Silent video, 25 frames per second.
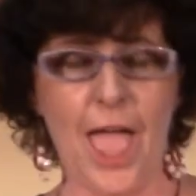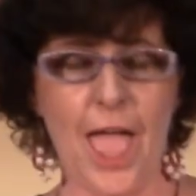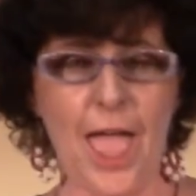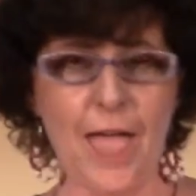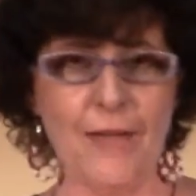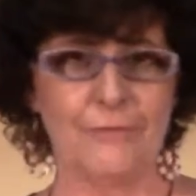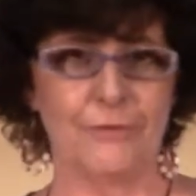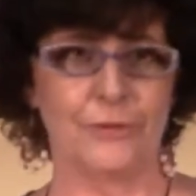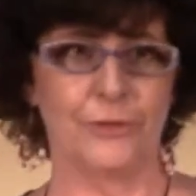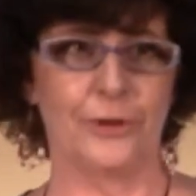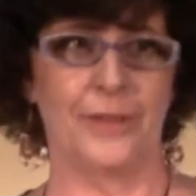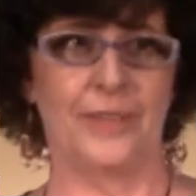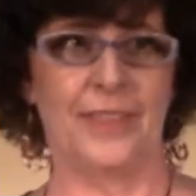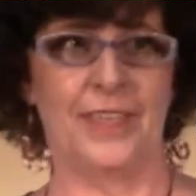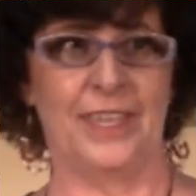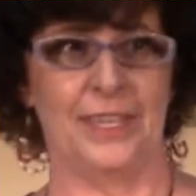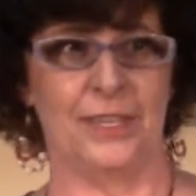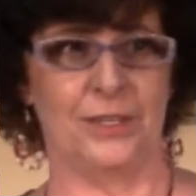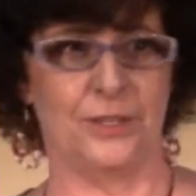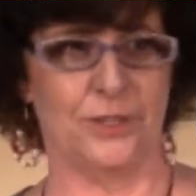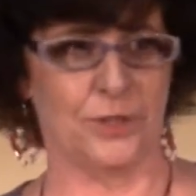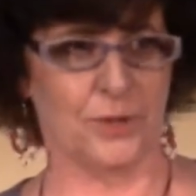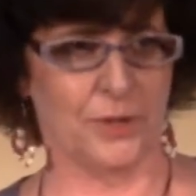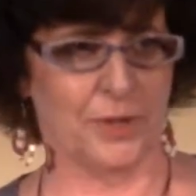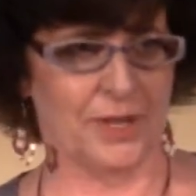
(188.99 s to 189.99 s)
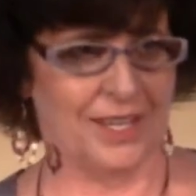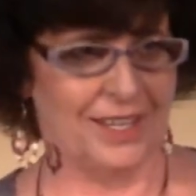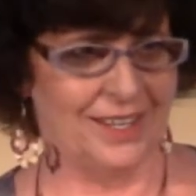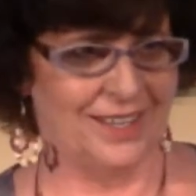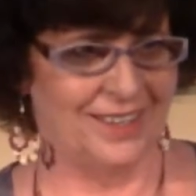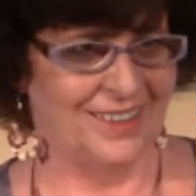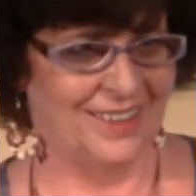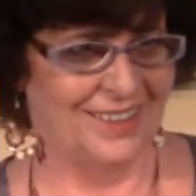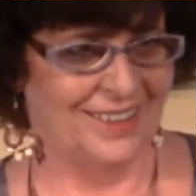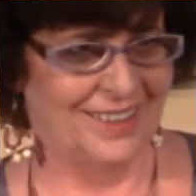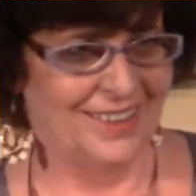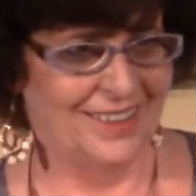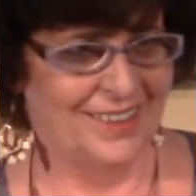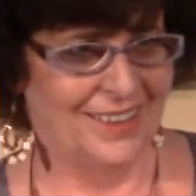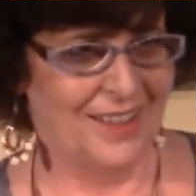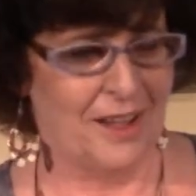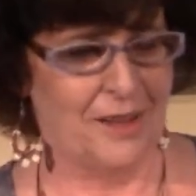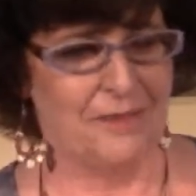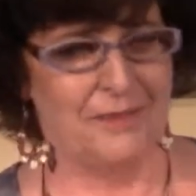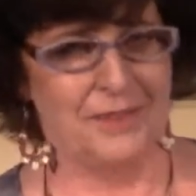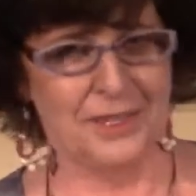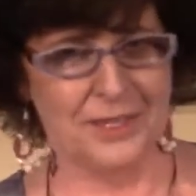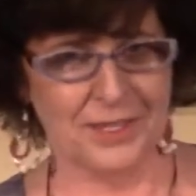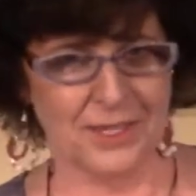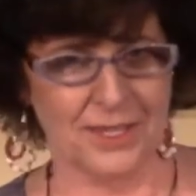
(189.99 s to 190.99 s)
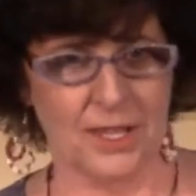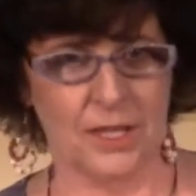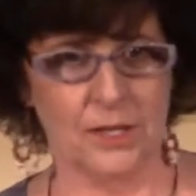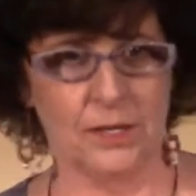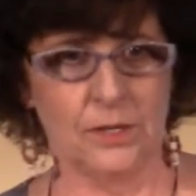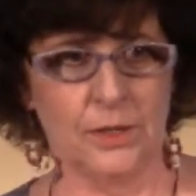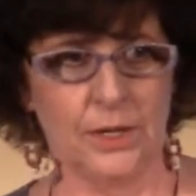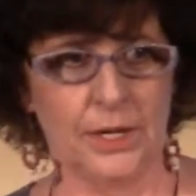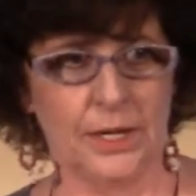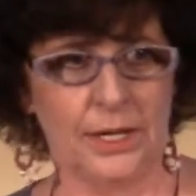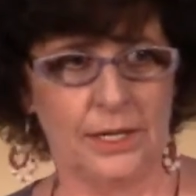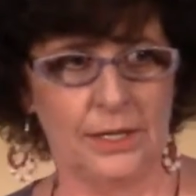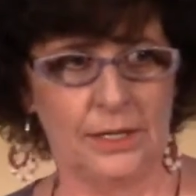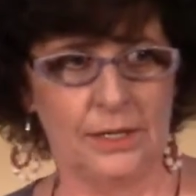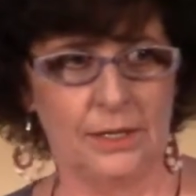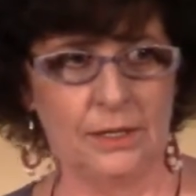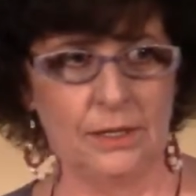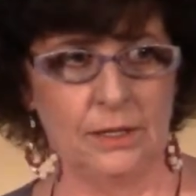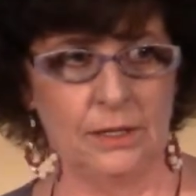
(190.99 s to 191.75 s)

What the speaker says: ever in the history of this lottery.